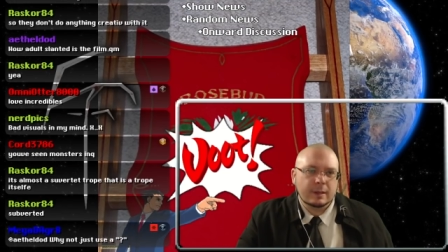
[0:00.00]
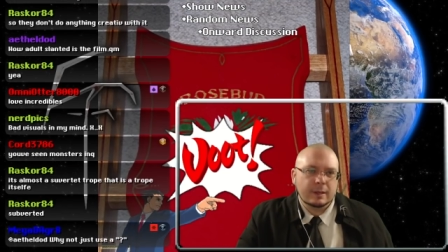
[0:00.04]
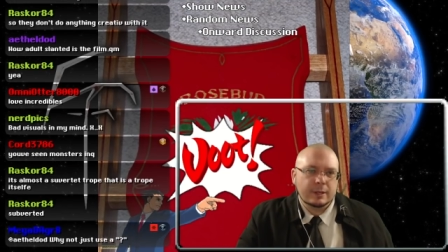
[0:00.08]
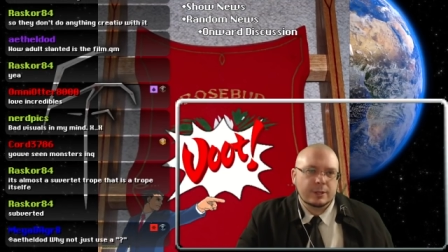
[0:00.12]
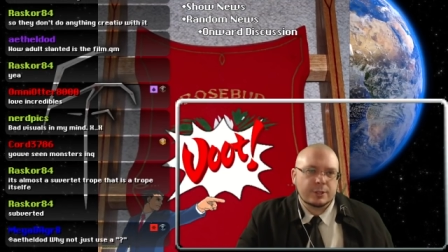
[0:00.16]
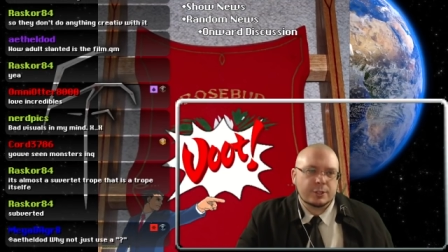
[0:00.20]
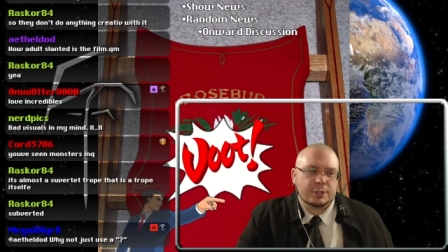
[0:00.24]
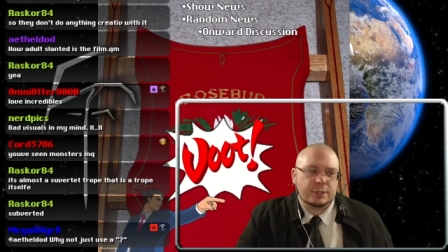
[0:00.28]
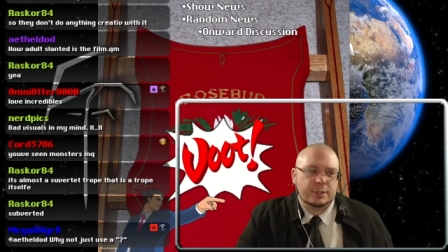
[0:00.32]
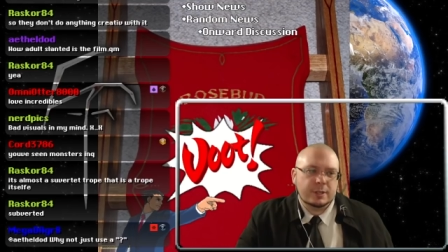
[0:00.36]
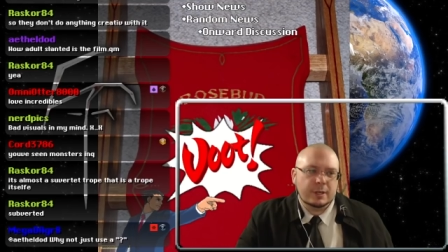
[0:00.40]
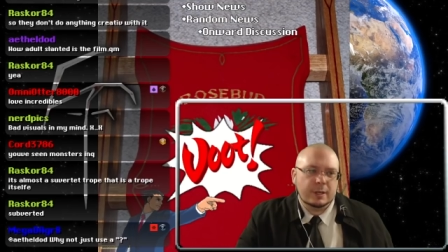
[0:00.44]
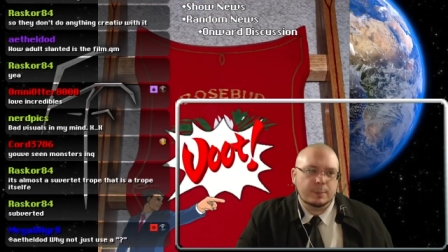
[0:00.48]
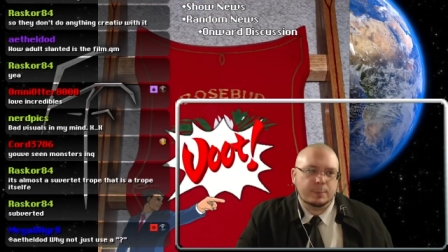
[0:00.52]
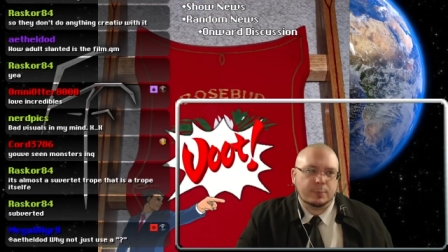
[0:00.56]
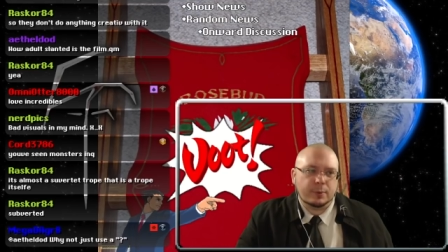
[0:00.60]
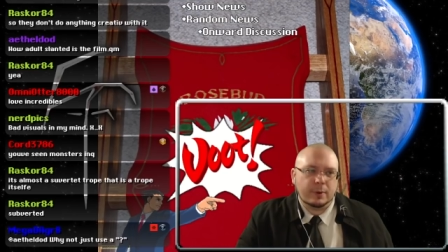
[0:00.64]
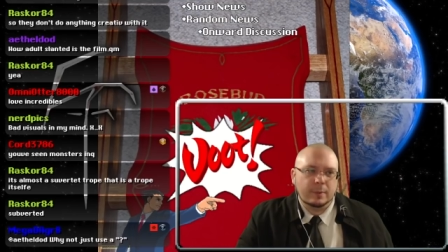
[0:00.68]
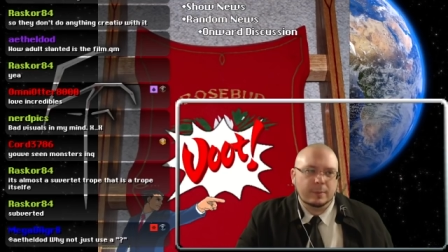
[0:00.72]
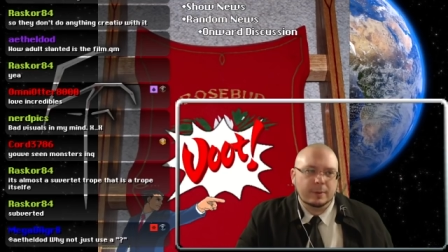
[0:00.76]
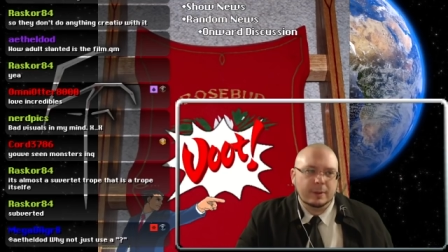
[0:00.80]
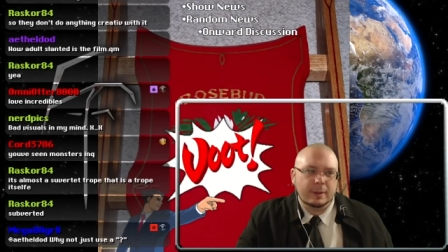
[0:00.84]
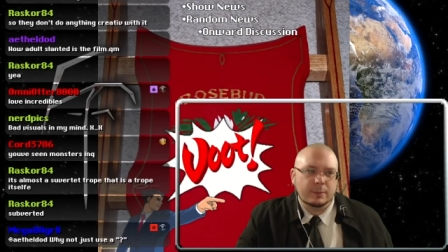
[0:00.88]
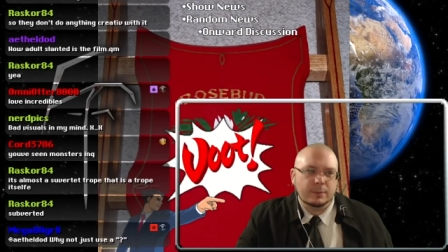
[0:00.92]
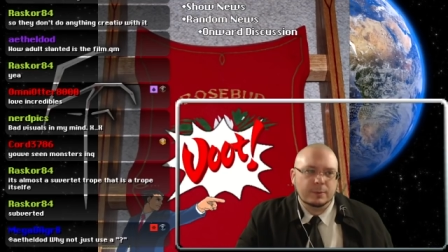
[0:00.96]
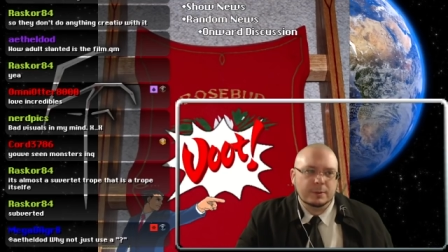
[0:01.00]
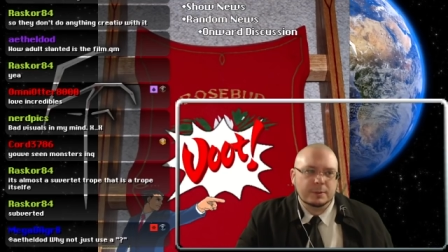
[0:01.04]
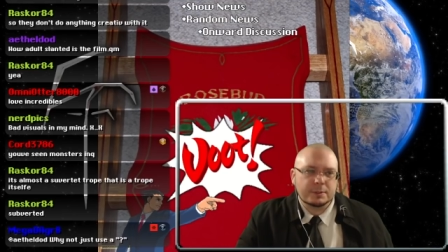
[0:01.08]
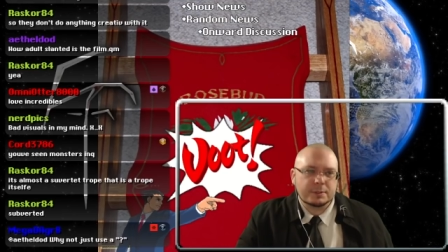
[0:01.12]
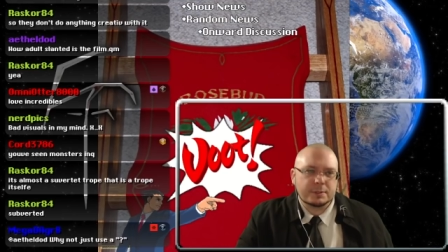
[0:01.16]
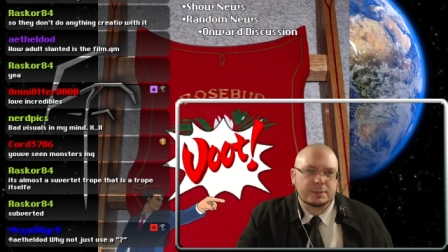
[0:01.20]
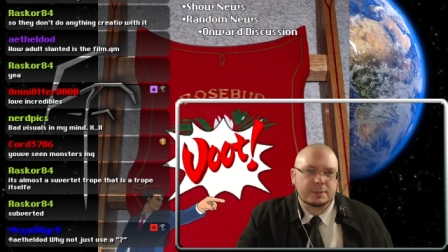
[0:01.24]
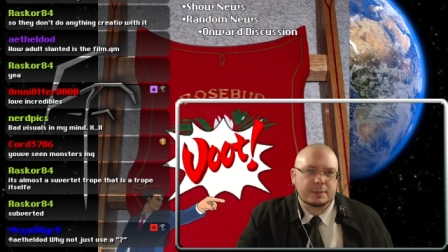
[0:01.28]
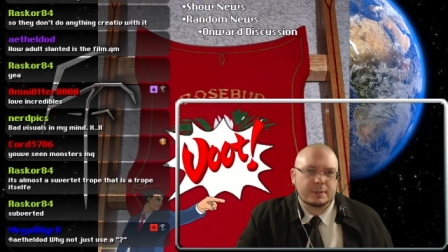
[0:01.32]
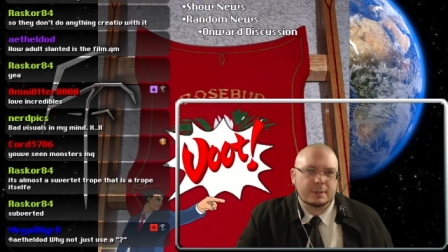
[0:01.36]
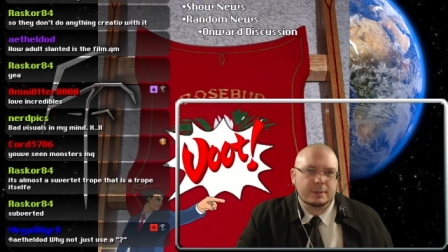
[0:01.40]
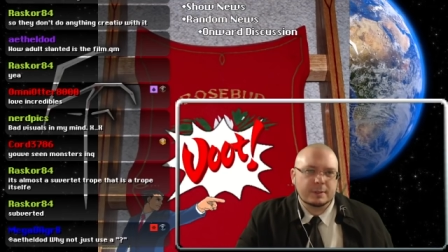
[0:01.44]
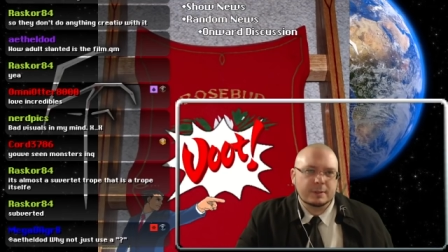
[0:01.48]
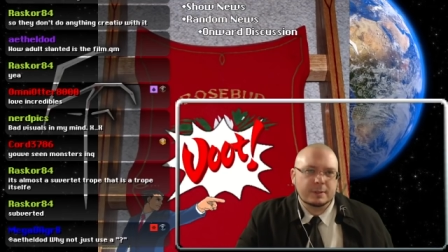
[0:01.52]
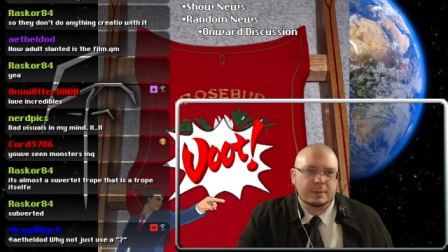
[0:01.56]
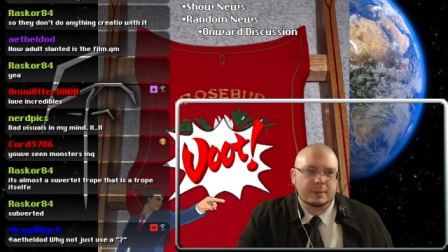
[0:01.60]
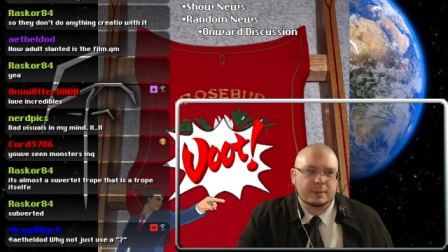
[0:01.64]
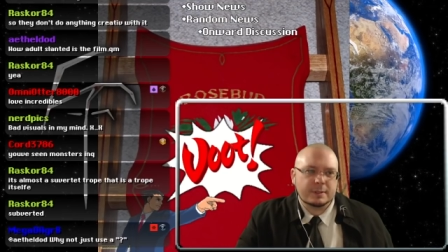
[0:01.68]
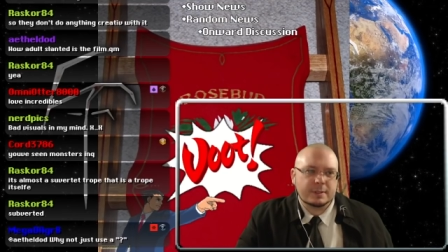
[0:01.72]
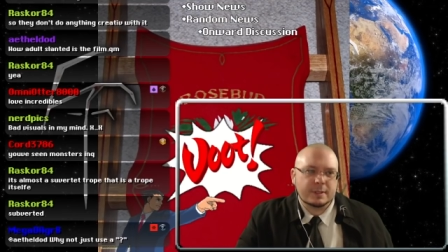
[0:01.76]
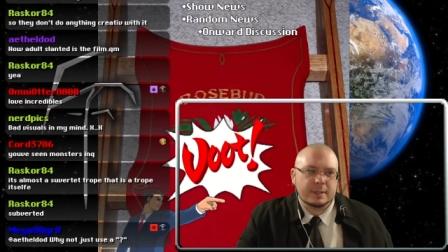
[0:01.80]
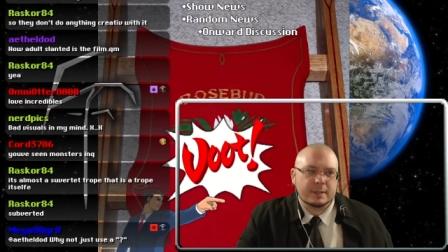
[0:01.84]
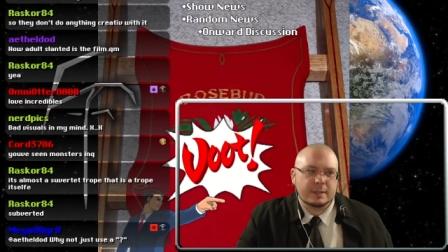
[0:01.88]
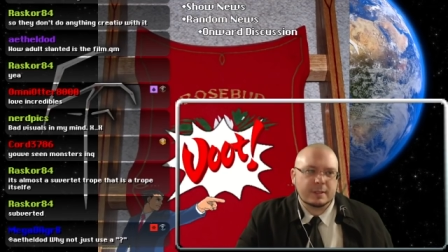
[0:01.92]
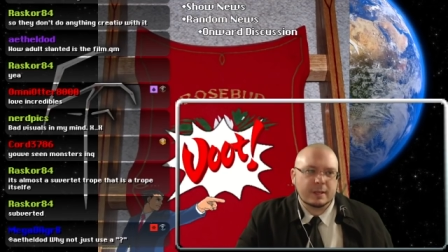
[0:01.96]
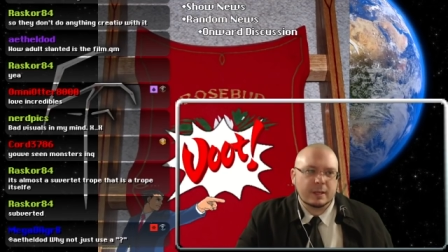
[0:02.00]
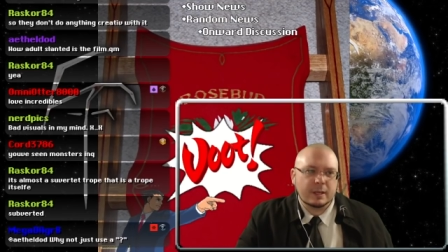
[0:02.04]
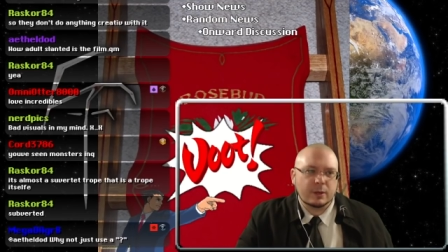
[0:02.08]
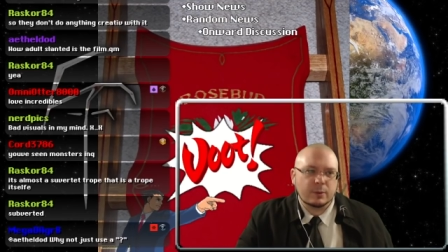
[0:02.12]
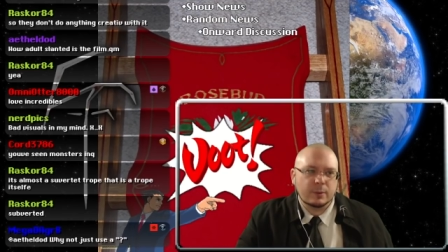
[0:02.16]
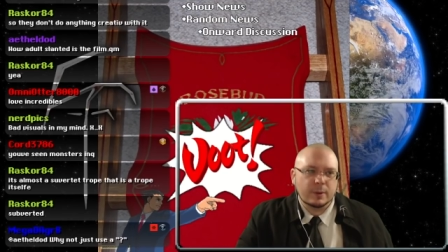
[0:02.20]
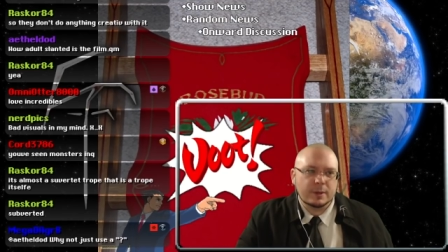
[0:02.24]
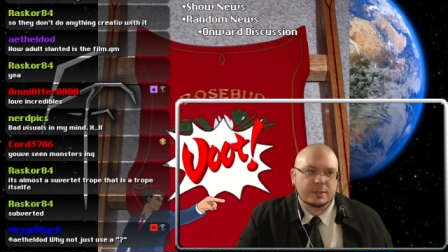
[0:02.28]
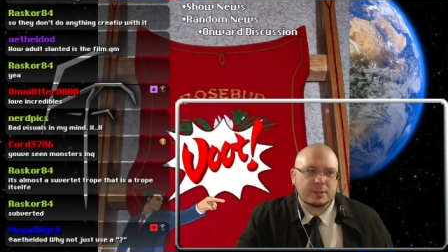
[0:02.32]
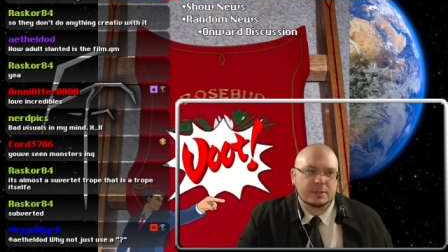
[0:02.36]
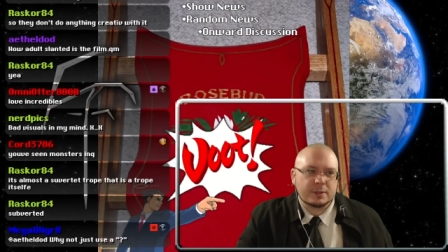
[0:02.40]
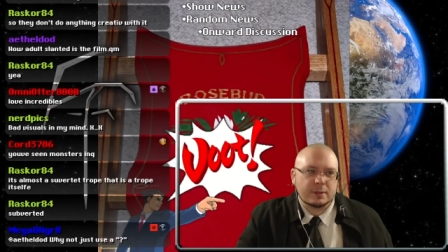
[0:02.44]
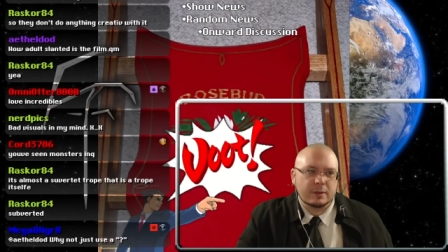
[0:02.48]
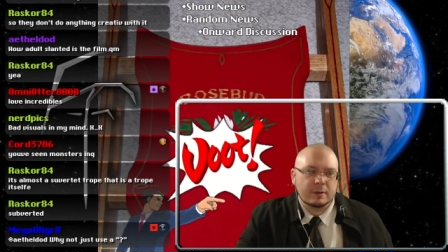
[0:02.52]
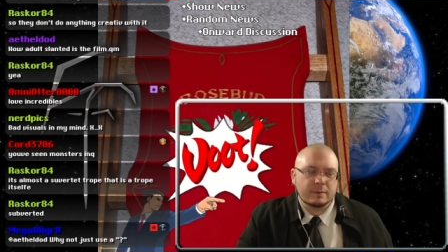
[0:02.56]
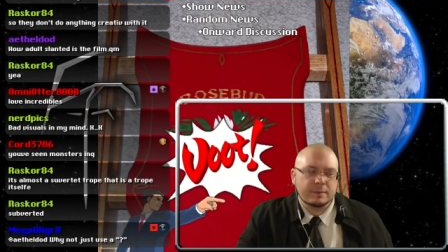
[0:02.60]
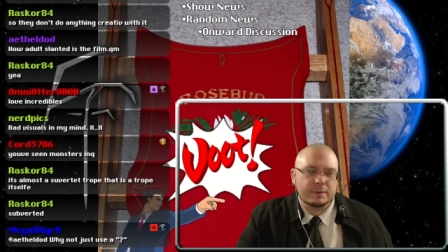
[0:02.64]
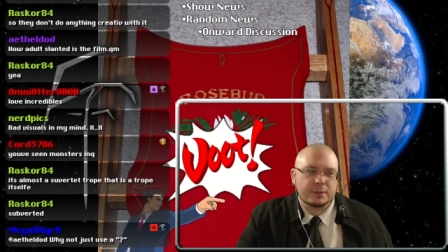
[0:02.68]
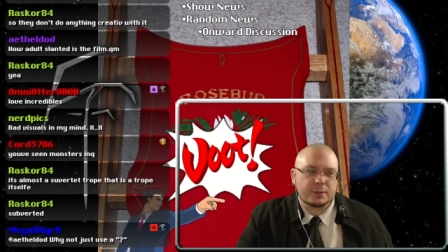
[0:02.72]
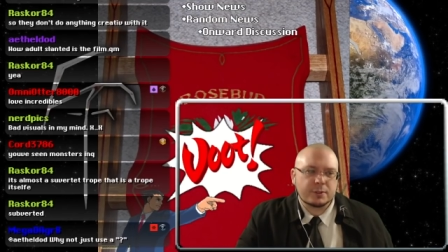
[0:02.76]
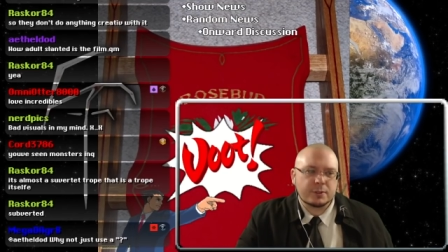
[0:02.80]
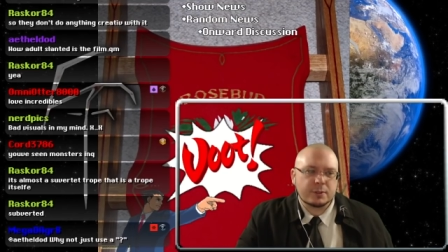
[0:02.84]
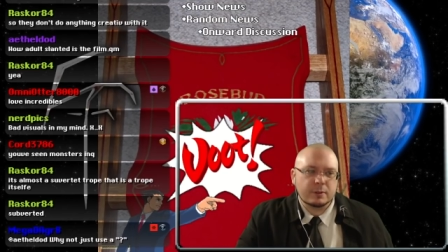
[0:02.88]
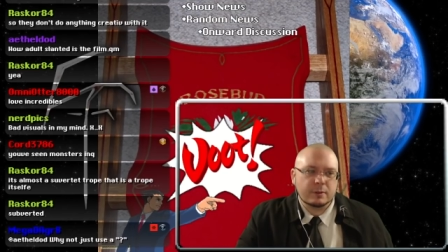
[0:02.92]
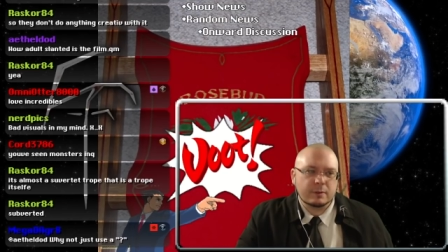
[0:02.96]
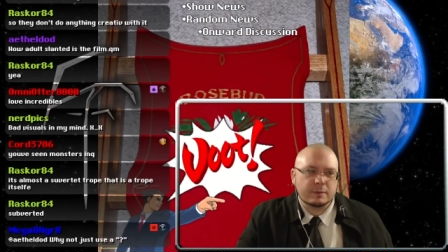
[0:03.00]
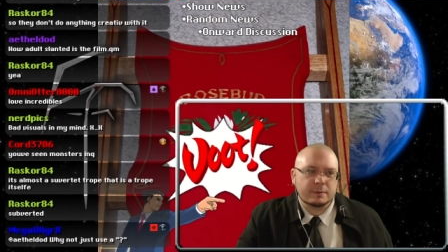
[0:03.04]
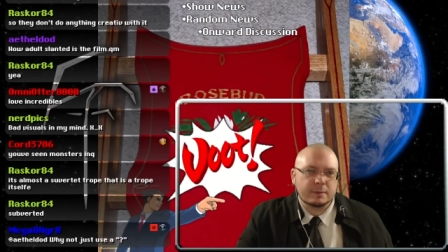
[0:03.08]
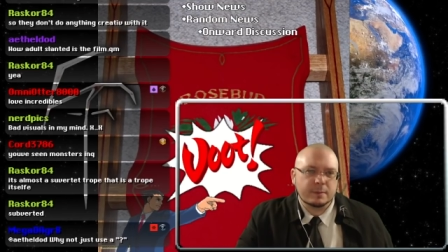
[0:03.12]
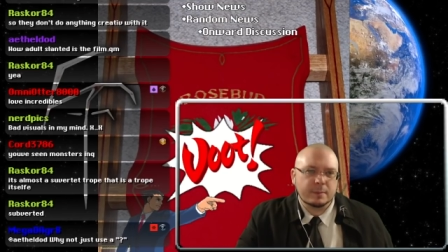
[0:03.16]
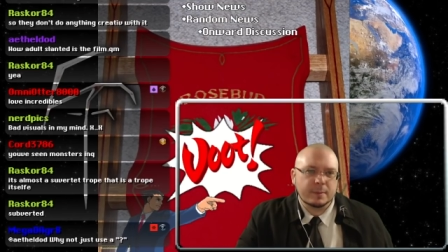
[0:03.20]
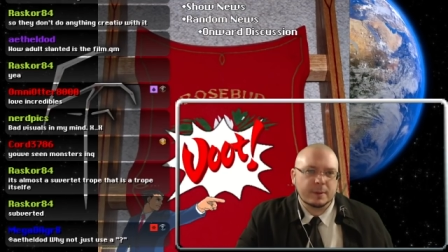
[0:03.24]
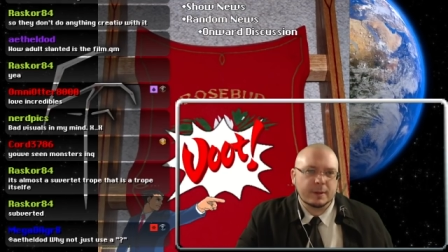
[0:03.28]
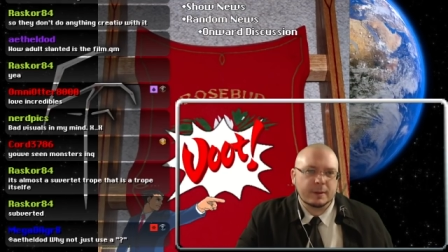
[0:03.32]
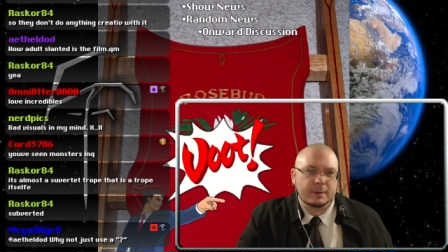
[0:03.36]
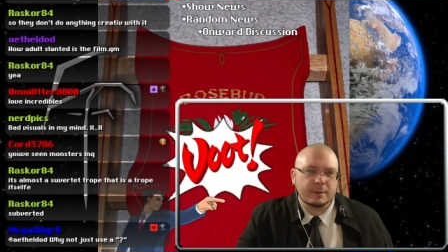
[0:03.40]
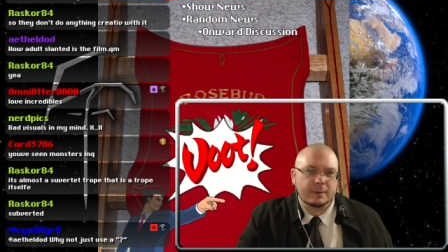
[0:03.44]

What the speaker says: She probably was the takeaway star of the show for me.